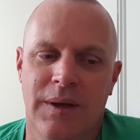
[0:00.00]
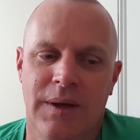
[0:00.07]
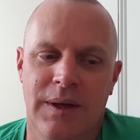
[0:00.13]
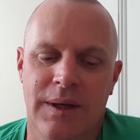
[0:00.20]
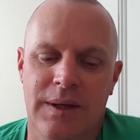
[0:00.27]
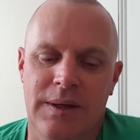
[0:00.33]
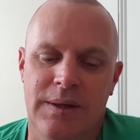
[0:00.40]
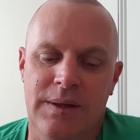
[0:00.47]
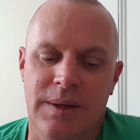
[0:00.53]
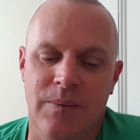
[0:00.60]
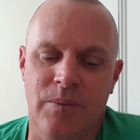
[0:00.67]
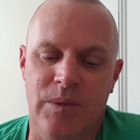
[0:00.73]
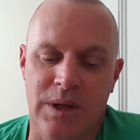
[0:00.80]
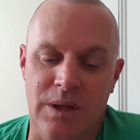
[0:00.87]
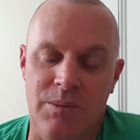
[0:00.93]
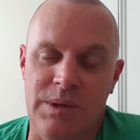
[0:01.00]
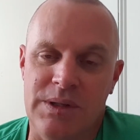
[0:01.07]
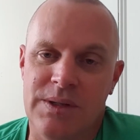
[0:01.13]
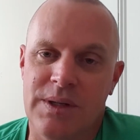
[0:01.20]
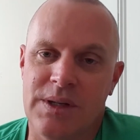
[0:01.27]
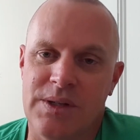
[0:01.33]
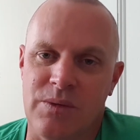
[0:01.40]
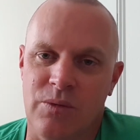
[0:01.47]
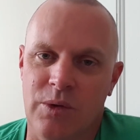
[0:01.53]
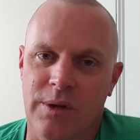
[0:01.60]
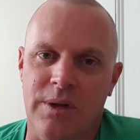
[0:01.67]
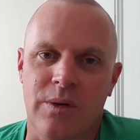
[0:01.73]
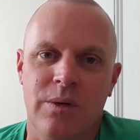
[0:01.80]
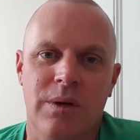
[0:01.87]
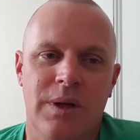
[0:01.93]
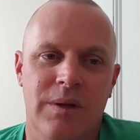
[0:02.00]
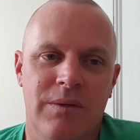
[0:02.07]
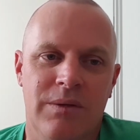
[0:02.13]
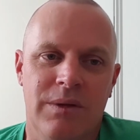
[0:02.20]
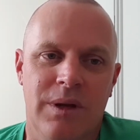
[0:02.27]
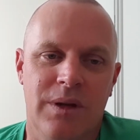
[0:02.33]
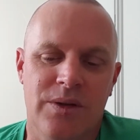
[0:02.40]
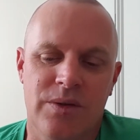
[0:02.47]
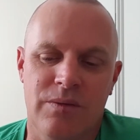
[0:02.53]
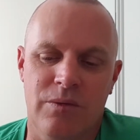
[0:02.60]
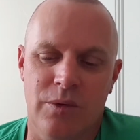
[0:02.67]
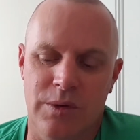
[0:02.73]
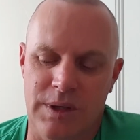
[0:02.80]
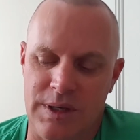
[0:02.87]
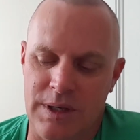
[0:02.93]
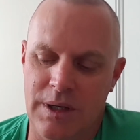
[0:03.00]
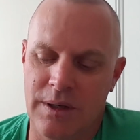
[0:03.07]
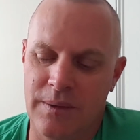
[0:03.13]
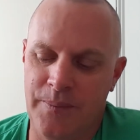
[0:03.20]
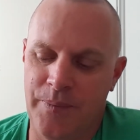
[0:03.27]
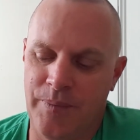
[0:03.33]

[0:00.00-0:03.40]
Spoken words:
And yeah, the beer's tasting really good, even though it's really young.